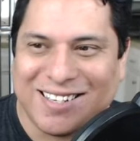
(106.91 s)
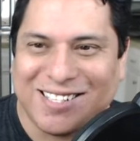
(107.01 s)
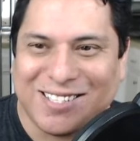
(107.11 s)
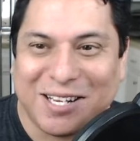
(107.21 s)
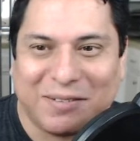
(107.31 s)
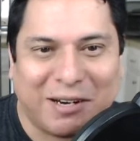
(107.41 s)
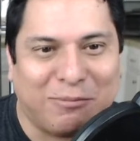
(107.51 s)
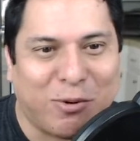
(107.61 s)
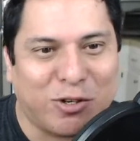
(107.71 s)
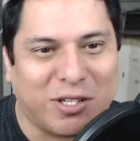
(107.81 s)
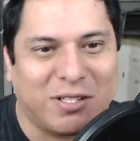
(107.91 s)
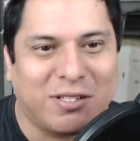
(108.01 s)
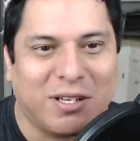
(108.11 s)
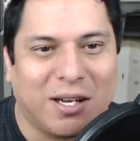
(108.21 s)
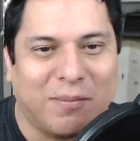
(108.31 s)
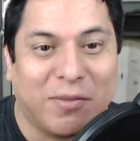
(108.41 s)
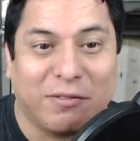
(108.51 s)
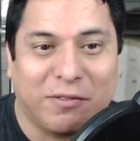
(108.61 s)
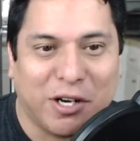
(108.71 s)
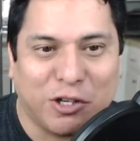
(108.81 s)
solidified portions.
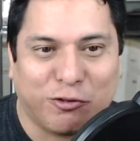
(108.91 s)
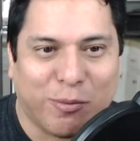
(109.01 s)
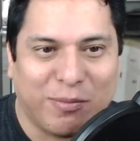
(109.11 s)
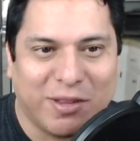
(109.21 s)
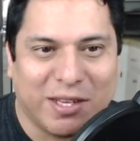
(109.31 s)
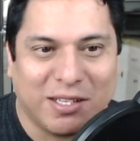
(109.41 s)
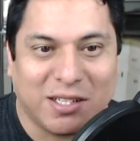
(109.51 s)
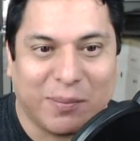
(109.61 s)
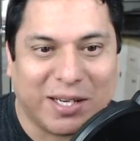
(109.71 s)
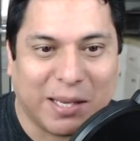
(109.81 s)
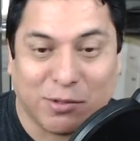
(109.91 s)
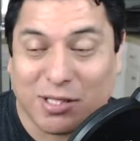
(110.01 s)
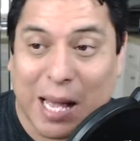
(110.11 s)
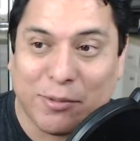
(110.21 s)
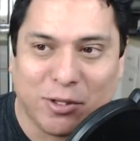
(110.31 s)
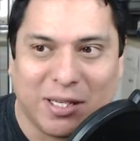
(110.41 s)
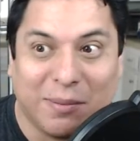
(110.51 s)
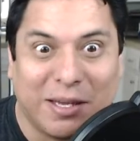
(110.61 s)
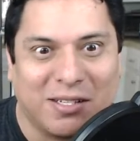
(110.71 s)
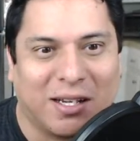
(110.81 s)
The footage from these Olympic Games is absolutely
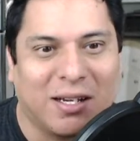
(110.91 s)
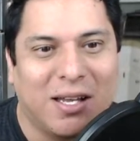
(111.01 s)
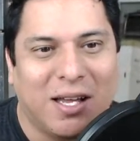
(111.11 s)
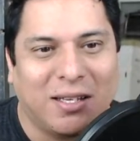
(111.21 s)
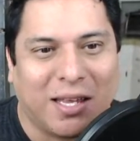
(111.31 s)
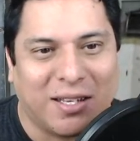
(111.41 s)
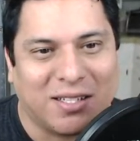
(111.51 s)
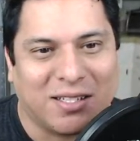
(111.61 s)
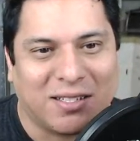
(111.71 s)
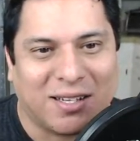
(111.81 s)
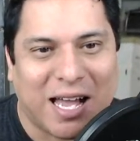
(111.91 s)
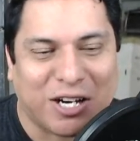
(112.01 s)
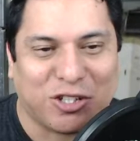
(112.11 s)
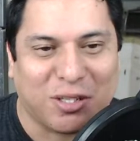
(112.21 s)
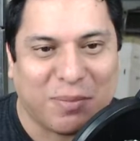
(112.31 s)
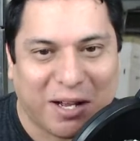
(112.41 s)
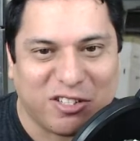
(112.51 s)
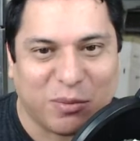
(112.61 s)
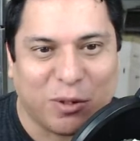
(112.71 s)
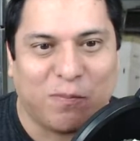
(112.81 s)
amazing that this is actually
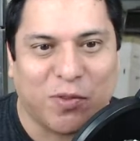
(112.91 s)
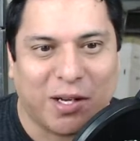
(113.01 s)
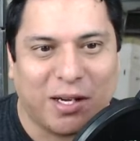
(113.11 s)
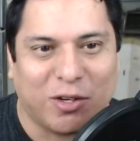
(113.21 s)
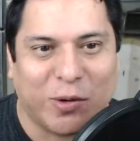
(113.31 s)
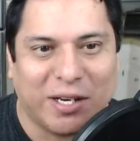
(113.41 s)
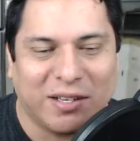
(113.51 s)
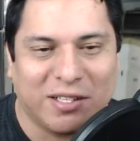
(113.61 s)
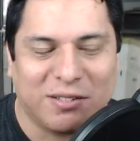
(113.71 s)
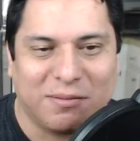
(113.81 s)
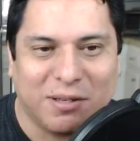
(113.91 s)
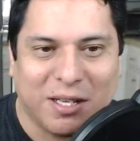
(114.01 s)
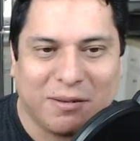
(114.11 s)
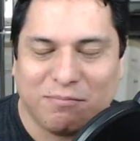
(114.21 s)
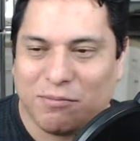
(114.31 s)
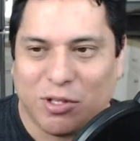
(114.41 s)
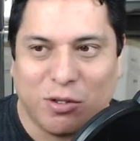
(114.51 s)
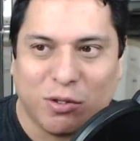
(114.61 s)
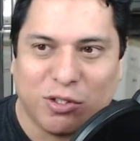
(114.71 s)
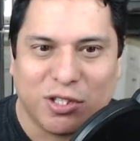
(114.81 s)
possible, creating these
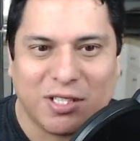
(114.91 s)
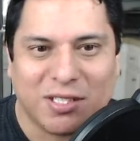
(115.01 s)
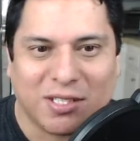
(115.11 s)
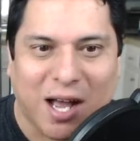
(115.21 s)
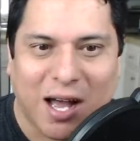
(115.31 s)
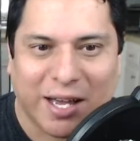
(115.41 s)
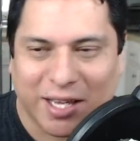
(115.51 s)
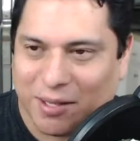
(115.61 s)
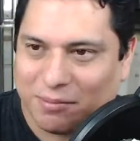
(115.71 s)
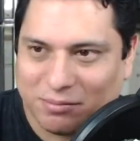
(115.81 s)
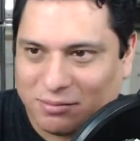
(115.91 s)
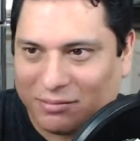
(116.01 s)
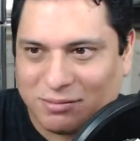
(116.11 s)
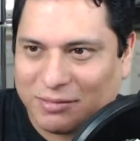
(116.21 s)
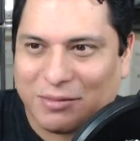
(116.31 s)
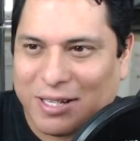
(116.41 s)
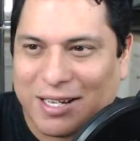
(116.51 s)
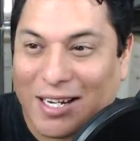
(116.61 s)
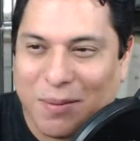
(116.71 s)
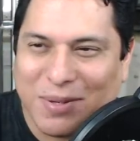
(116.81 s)
huge
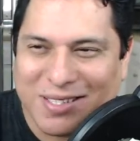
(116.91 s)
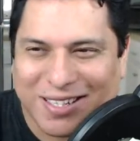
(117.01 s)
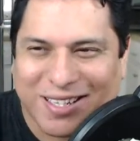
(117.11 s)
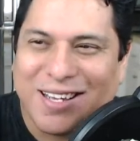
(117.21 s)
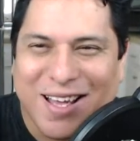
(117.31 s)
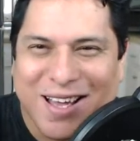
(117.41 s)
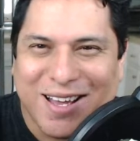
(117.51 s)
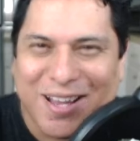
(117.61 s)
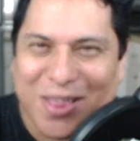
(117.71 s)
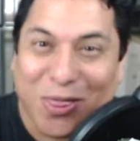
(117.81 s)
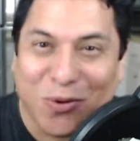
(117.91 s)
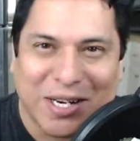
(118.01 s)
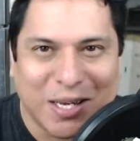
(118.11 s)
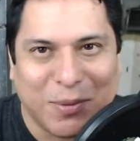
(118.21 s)
sky-encompassing 3D